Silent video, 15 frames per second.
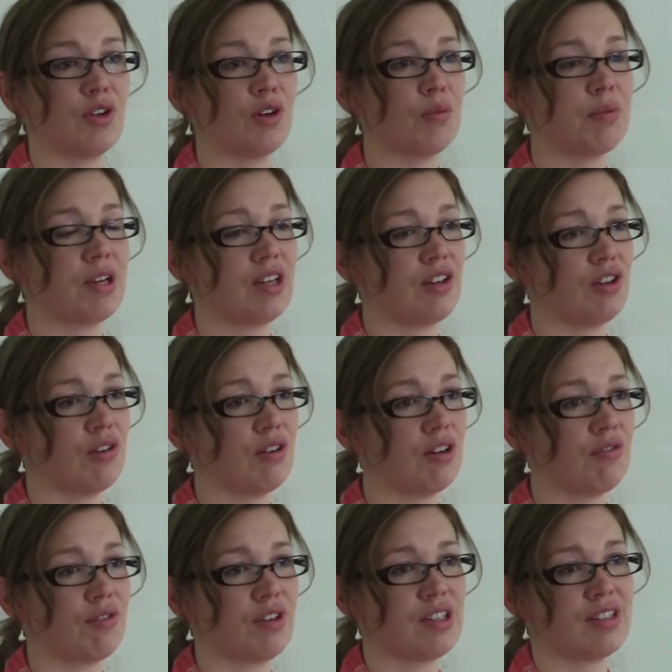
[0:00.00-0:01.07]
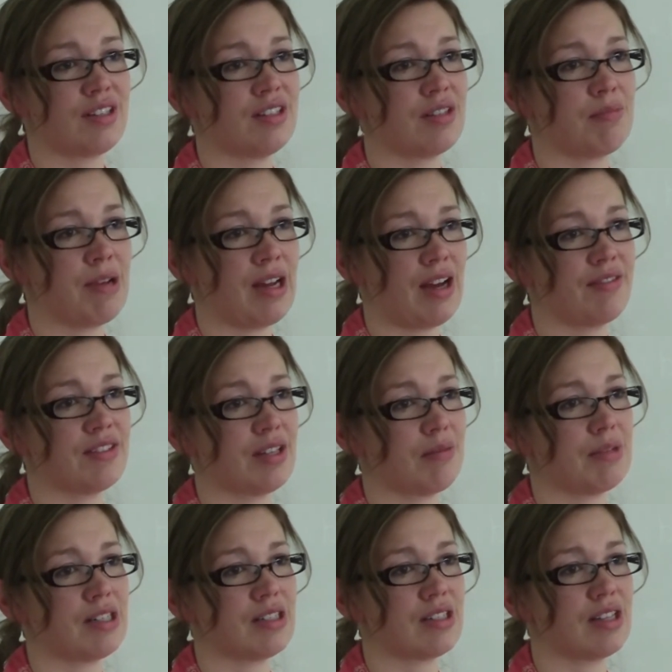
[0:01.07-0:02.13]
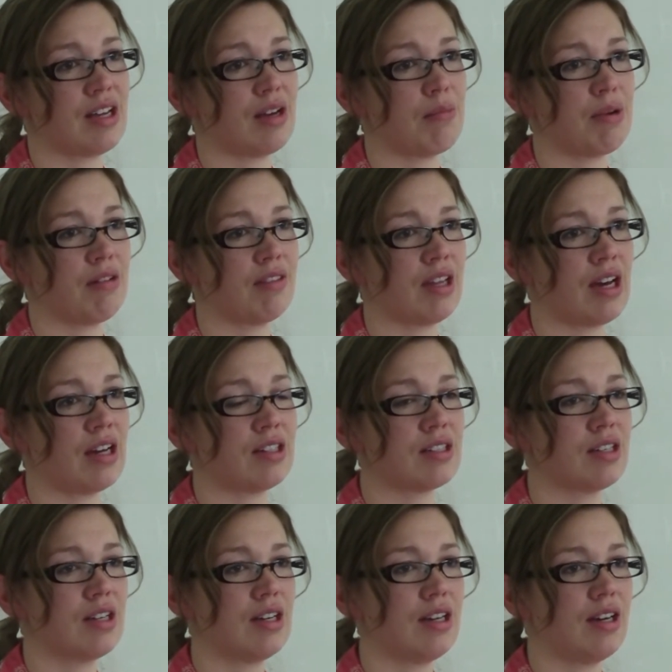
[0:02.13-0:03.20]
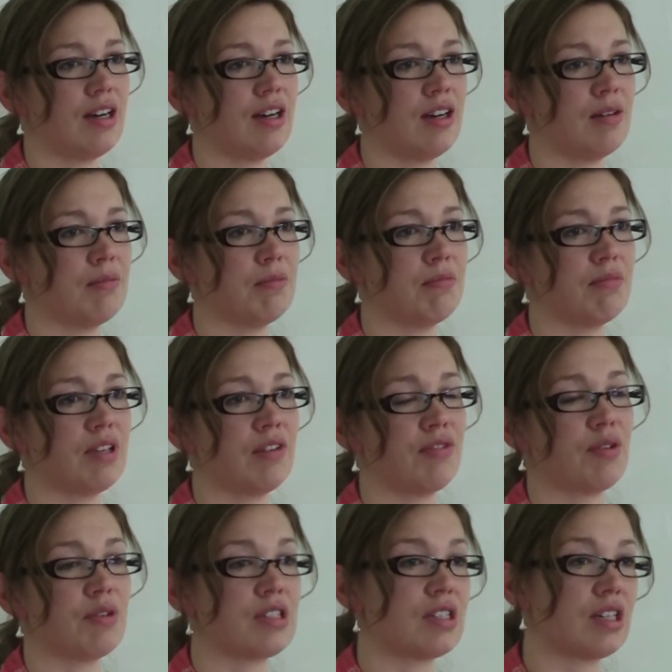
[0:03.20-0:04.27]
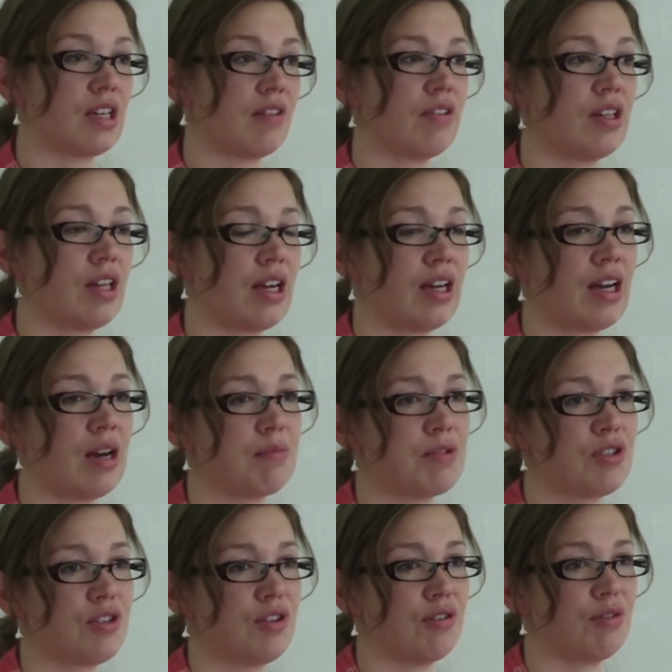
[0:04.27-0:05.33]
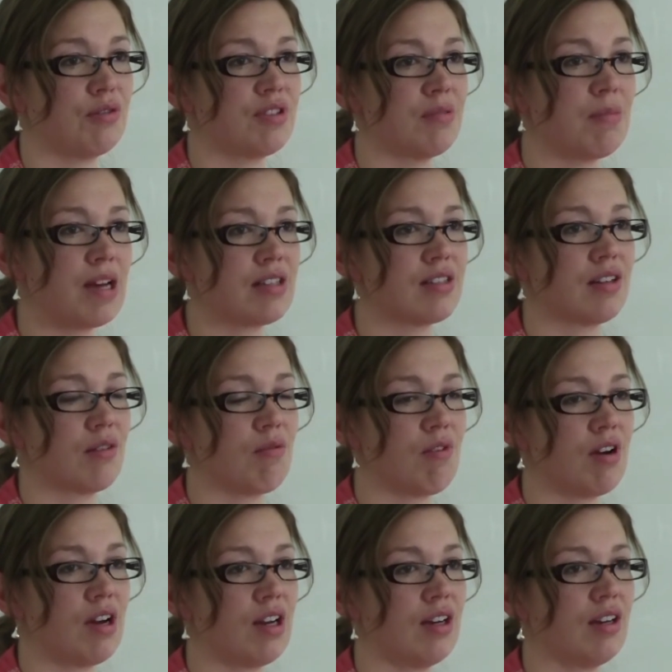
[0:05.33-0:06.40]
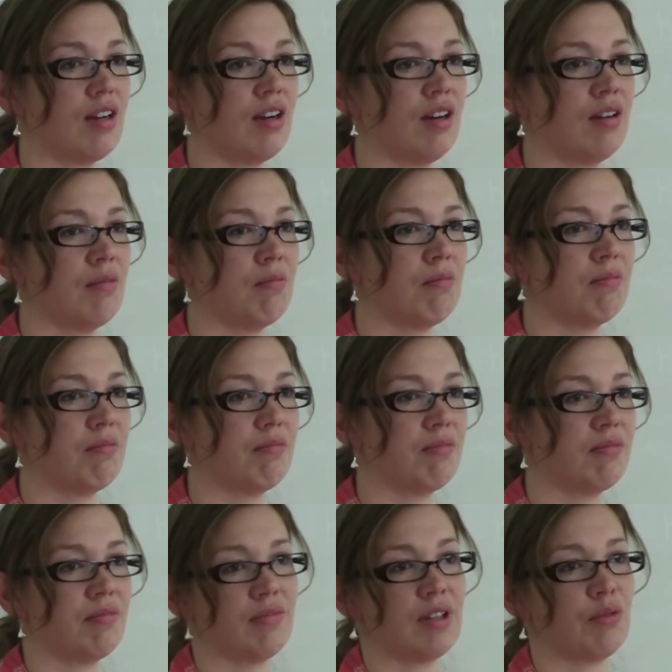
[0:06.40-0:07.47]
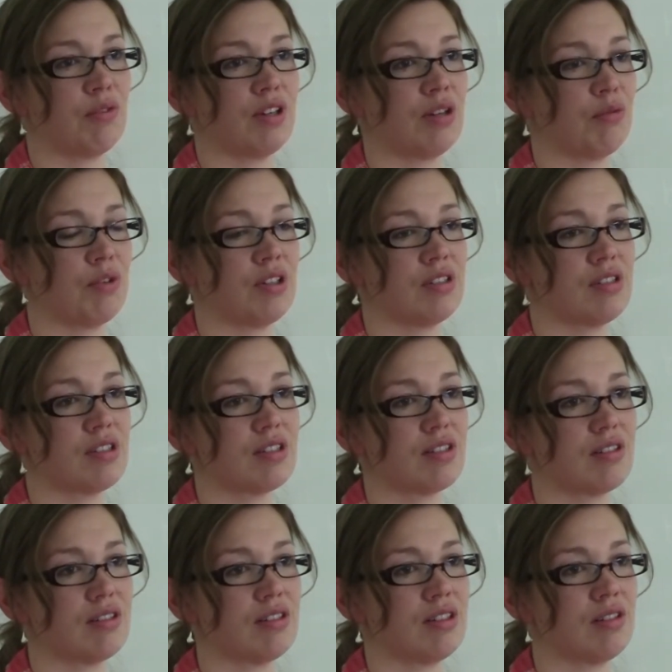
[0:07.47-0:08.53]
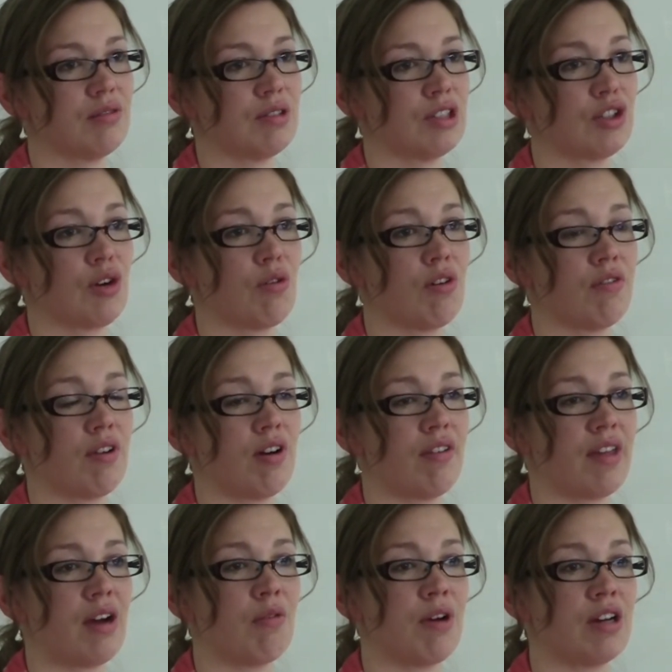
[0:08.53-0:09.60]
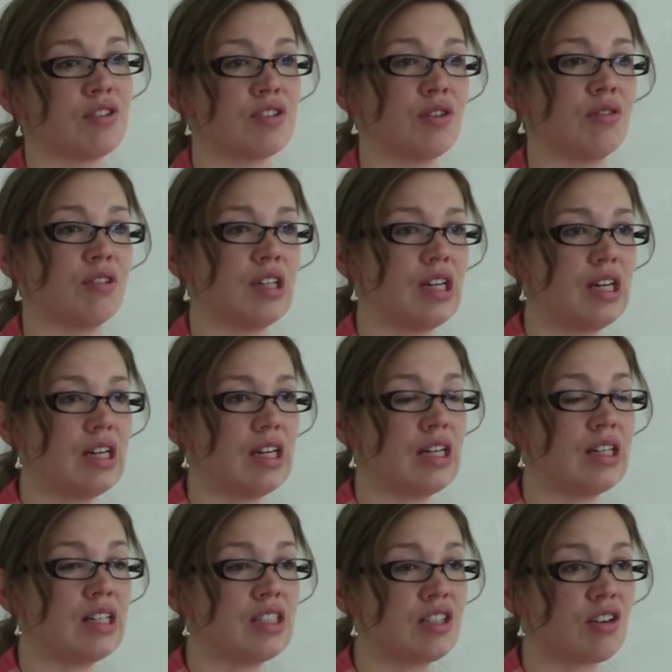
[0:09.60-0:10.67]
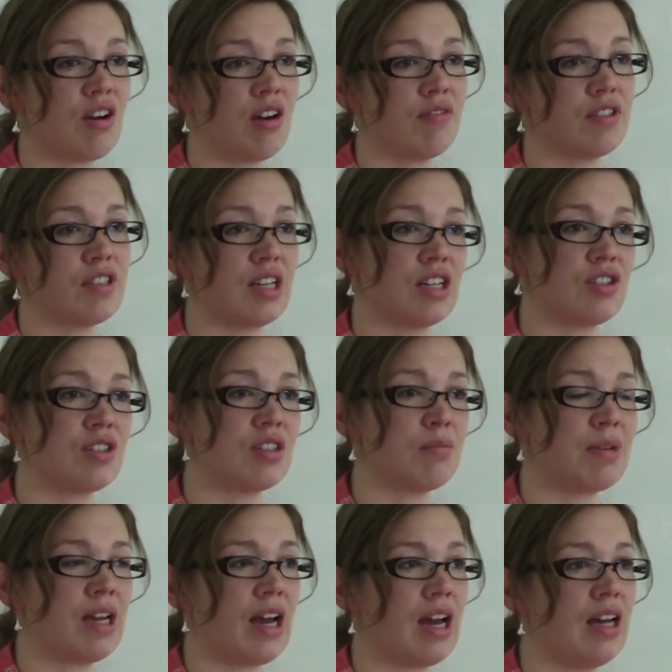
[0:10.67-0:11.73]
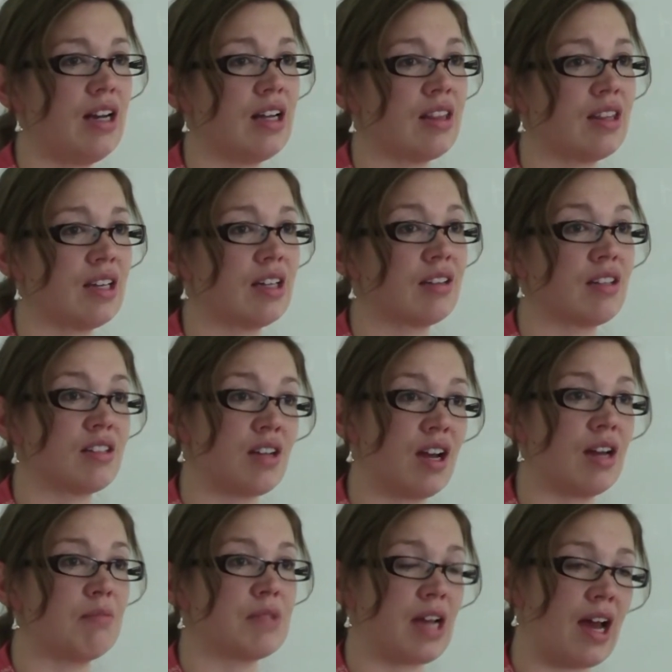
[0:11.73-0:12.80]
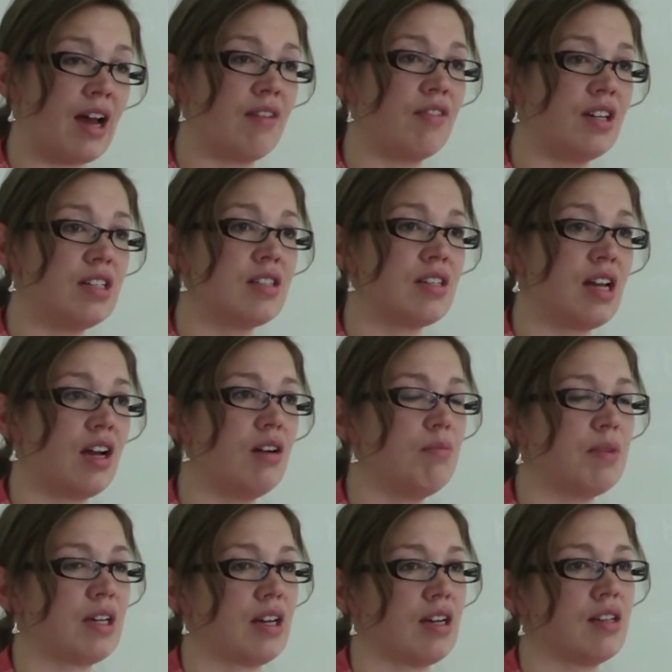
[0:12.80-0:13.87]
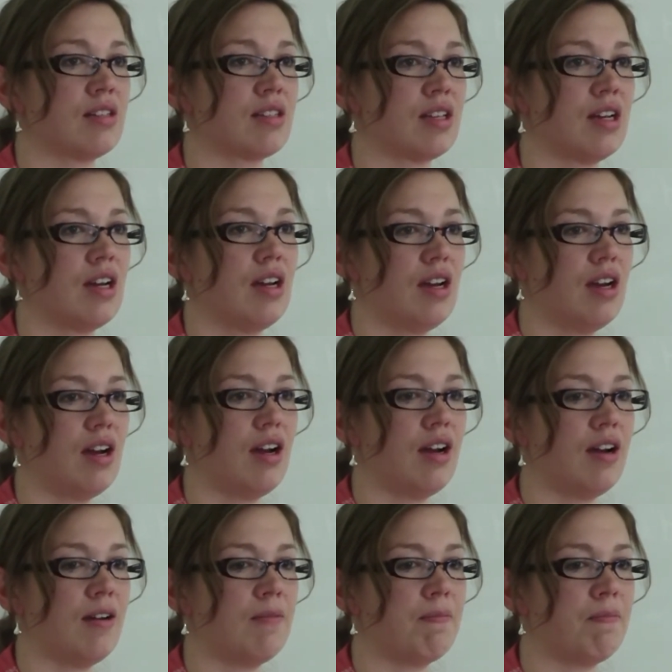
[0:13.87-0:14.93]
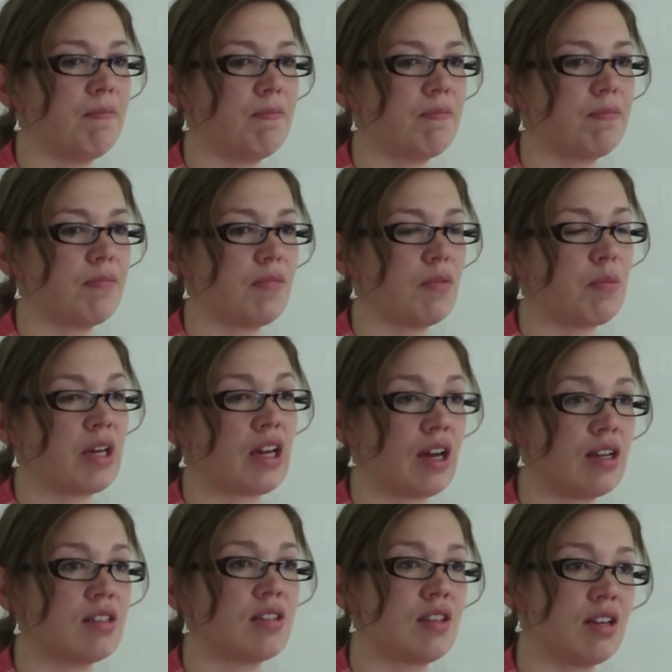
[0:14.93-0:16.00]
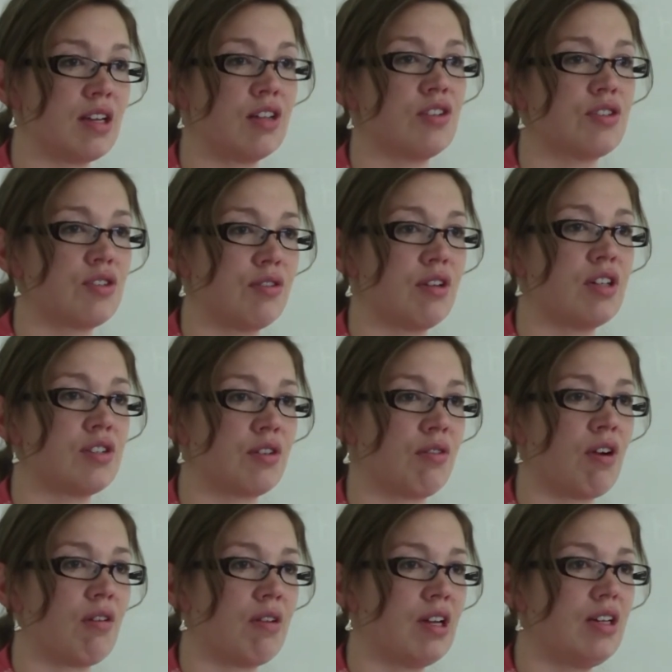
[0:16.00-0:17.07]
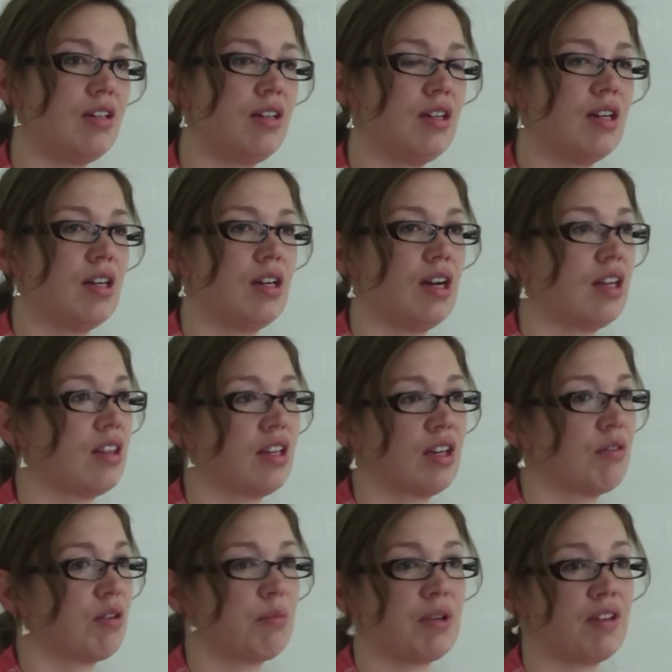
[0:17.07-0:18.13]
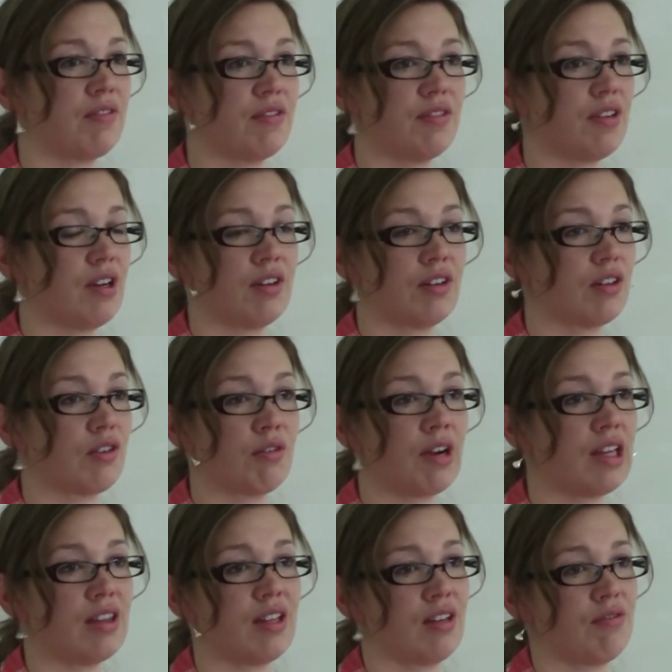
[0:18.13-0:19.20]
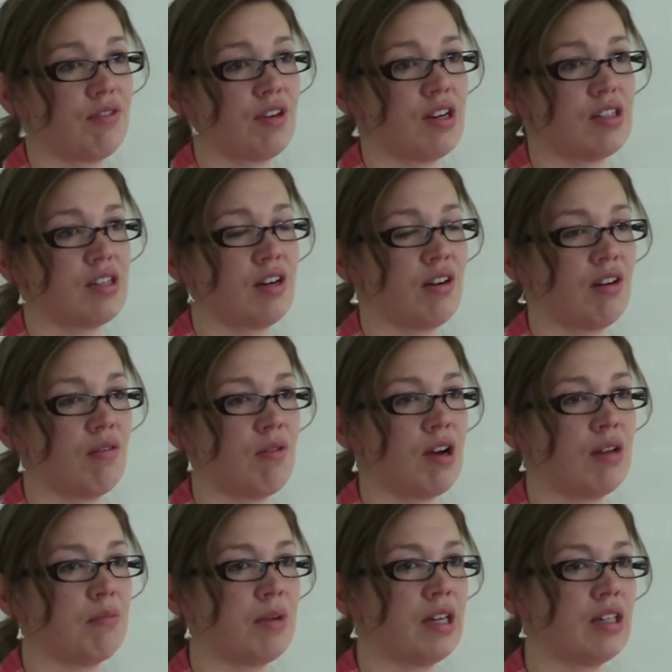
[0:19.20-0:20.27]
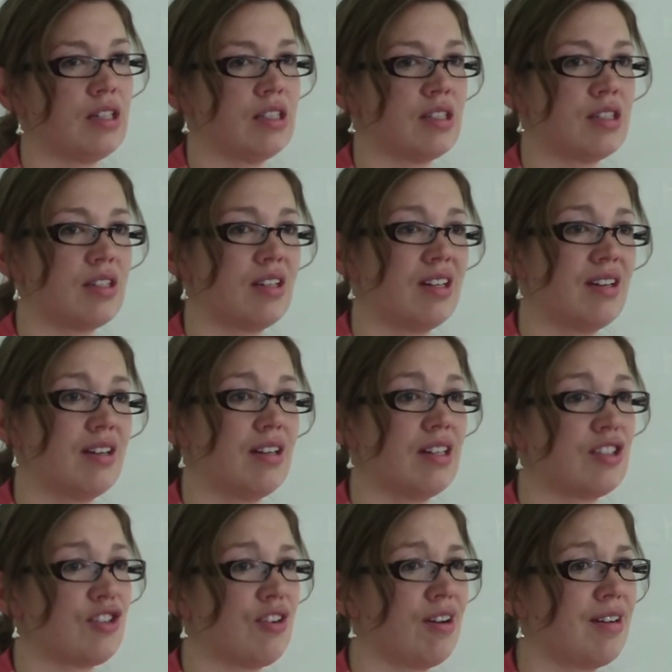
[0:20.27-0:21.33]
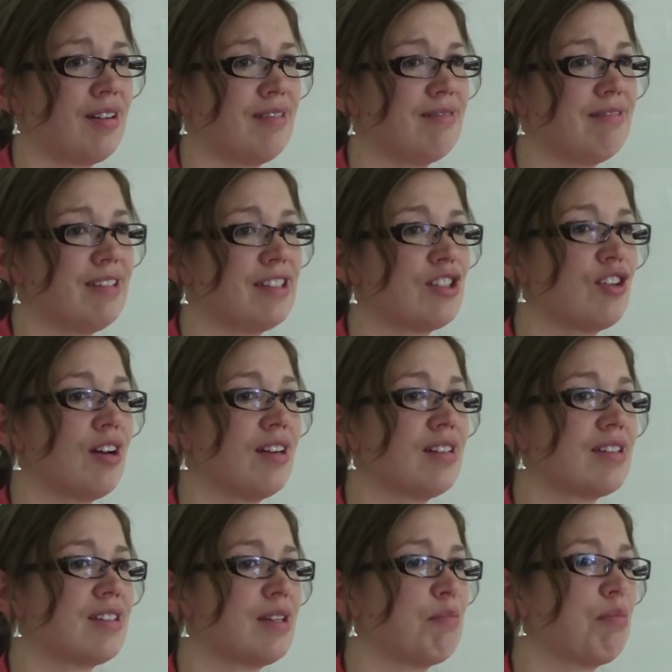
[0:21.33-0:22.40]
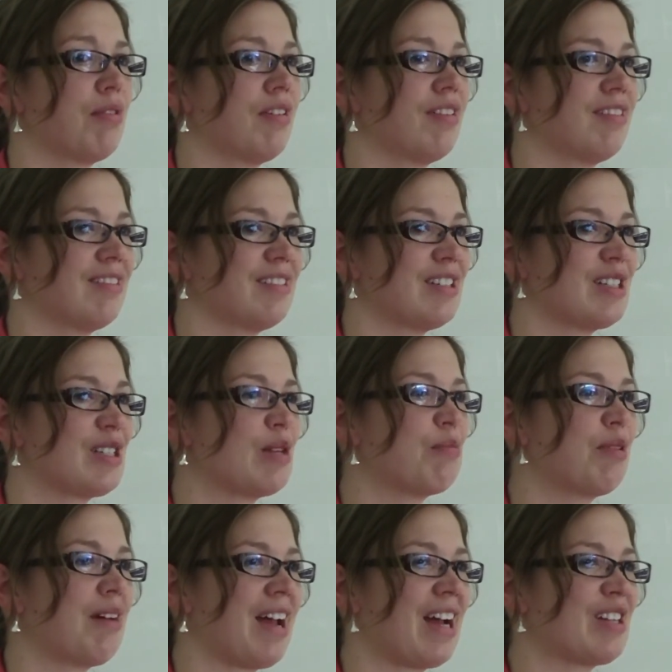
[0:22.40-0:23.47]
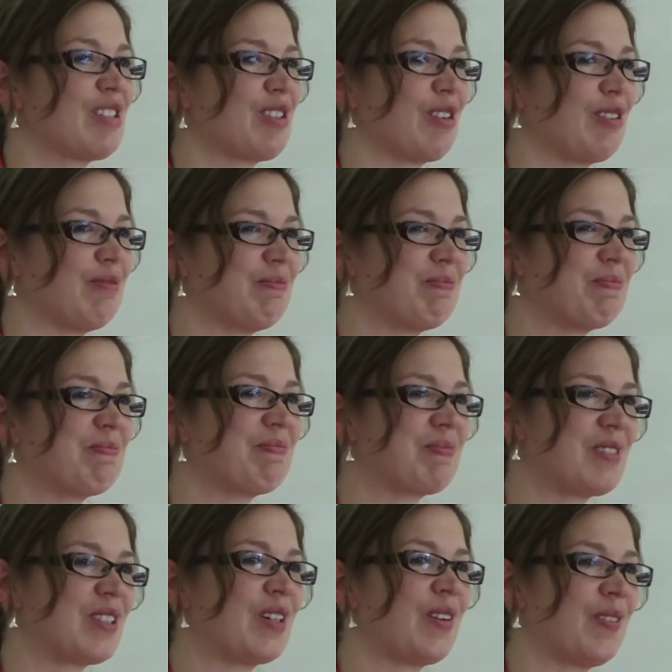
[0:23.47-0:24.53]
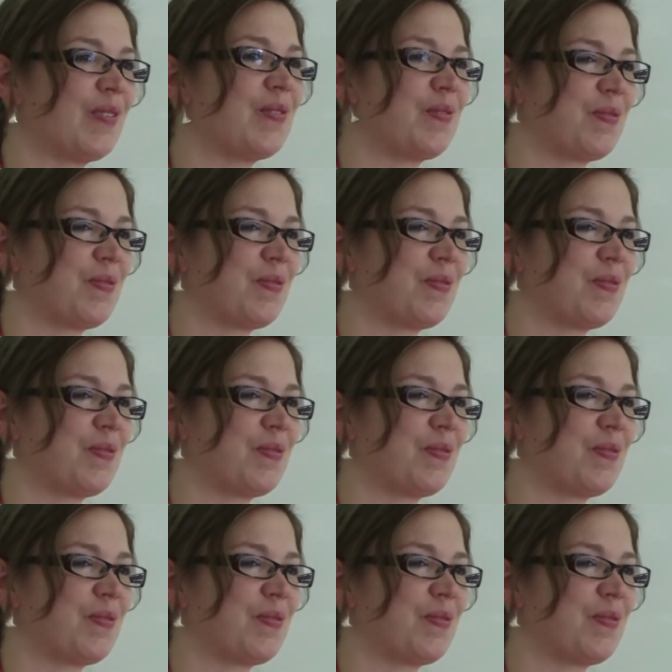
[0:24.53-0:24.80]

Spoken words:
European Union, for instance, may have something to say about that. If it was to give a leg up to domestic wine, it wouldn't go over all that well. So it needs a conversation to be had. I think the time to have it is now because the industry is growing. I think it would be a great thing for Ontario wine, but it's not a simple answer. So.